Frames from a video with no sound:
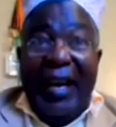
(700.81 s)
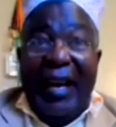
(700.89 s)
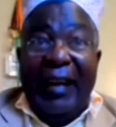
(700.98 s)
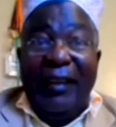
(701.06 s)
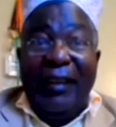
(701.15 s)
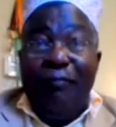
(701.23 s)

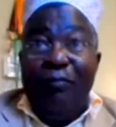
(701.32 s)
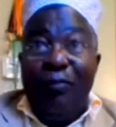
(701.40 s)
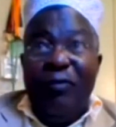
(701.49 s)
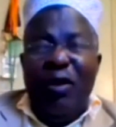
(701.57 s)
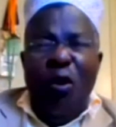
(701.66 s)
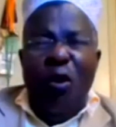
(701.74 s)
and the,
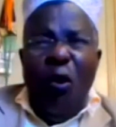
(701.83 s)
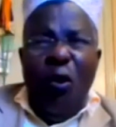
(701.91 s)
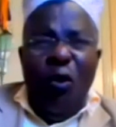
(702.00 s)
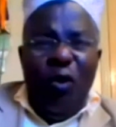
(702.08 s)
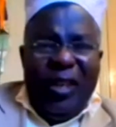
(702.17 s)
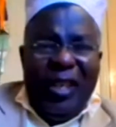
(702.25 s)

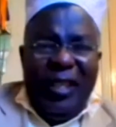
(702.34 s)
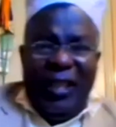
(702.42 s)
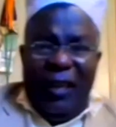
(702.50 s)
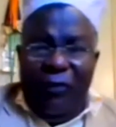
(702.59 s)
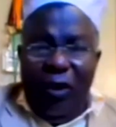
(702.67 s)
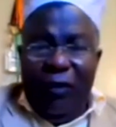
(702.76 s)
who is
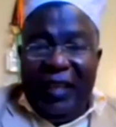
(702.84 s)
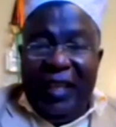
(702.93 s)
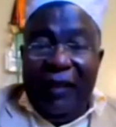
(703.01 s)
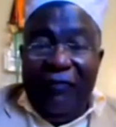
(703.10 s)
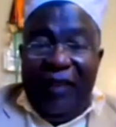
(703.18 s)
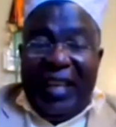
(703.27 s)
involved in
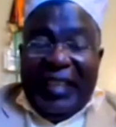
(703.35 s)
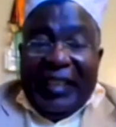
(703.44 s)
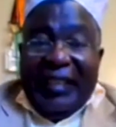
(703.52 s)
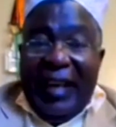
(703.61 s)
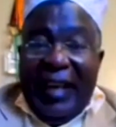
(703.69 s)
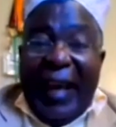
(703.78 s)
the fund
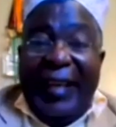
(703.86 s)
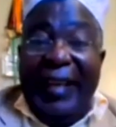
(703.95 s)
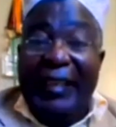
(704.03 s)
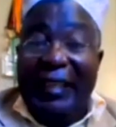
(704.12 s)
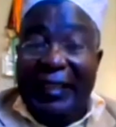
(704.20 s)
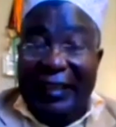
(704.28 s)
until I
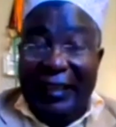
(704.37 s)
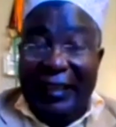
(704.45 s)
get it